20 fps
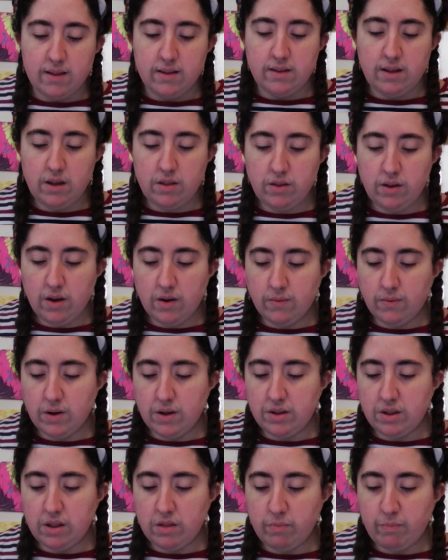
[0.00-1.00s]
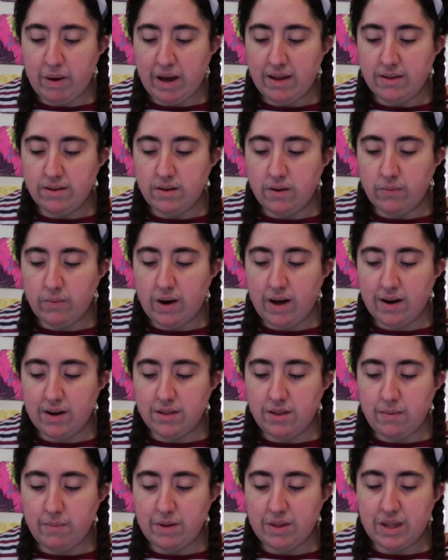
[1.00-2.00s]
"This here wind dispatched the water
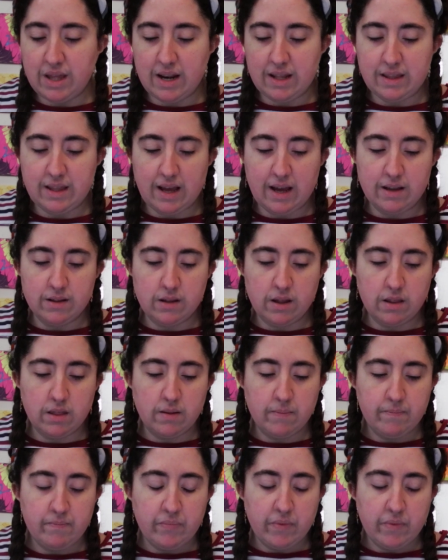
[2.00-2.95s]
demon that attacked us.